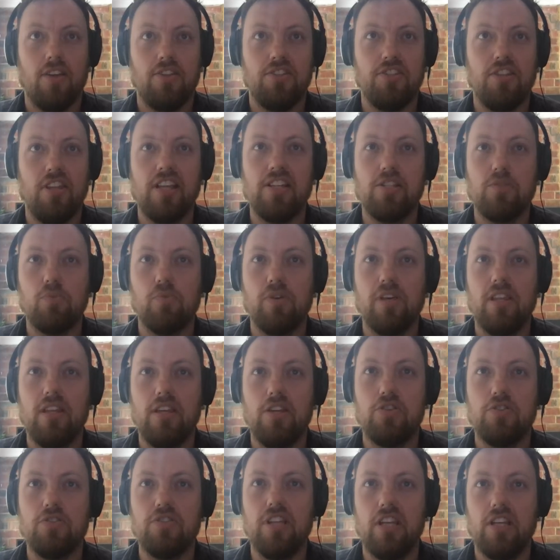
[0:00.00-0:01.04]
So that's
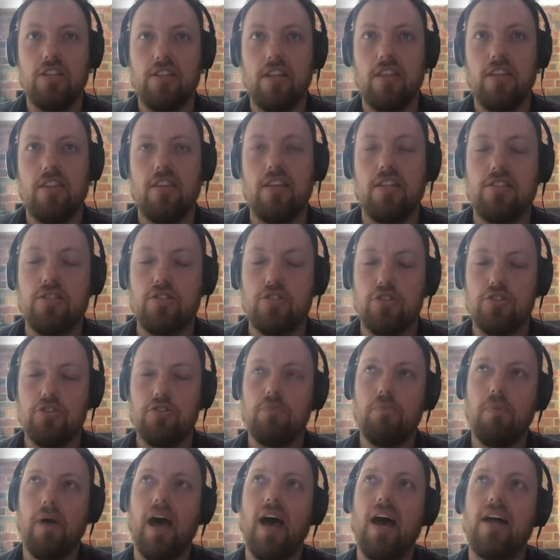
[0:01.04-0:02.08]
really interesting because I think there's
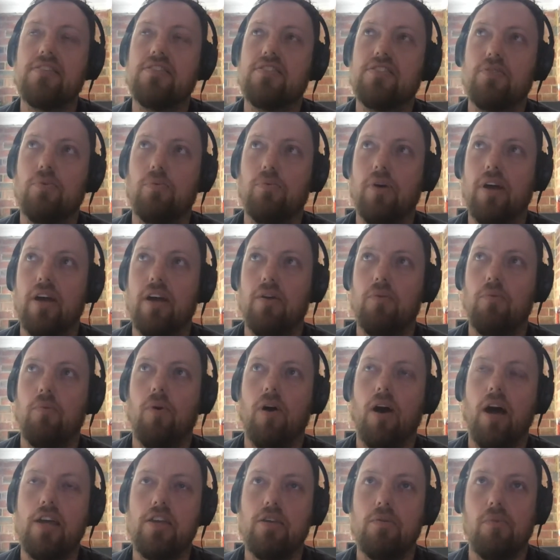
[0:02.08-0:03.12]
two parts to
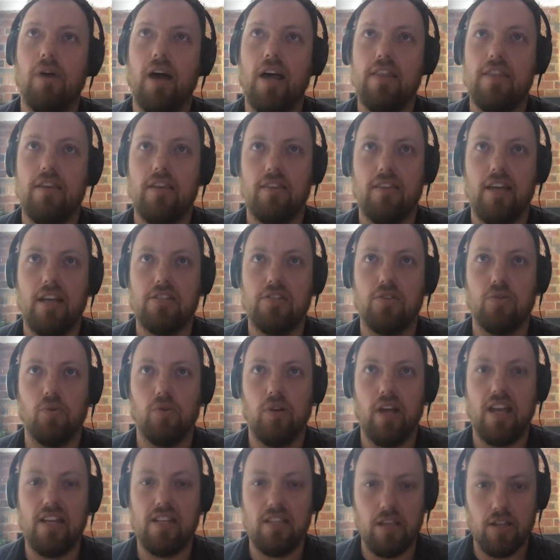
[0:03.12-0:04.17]
why you might think that's a
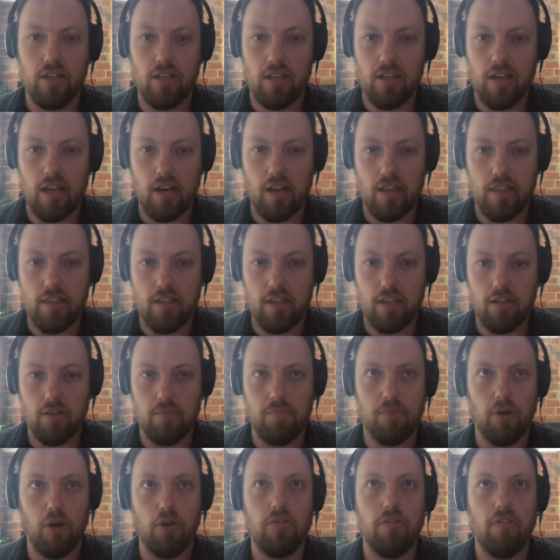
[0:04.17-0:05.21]
good idea, and I think
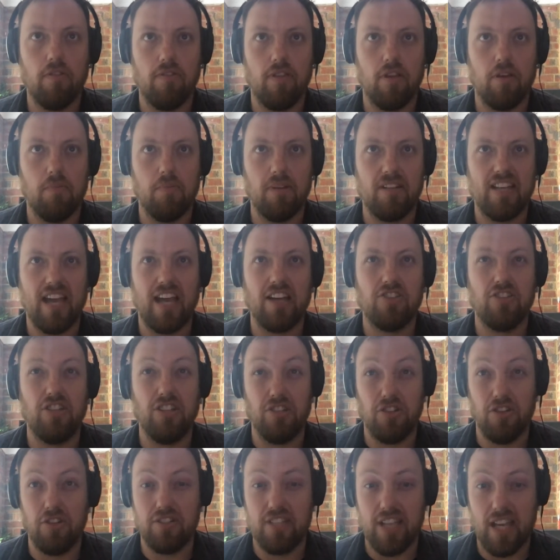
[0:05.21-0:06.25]
on both of them it
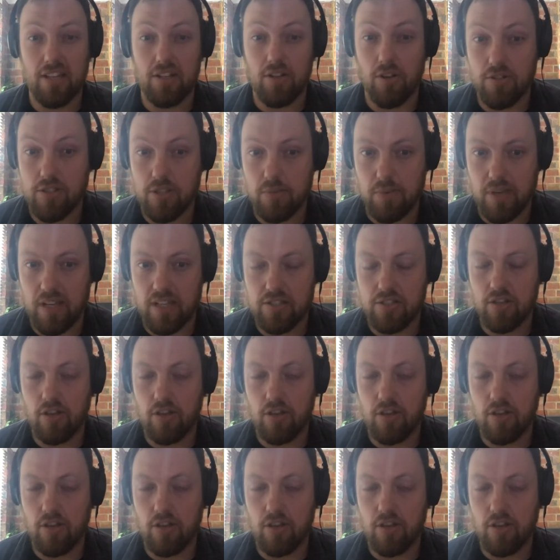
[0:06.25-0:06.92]
actually turns out not to be.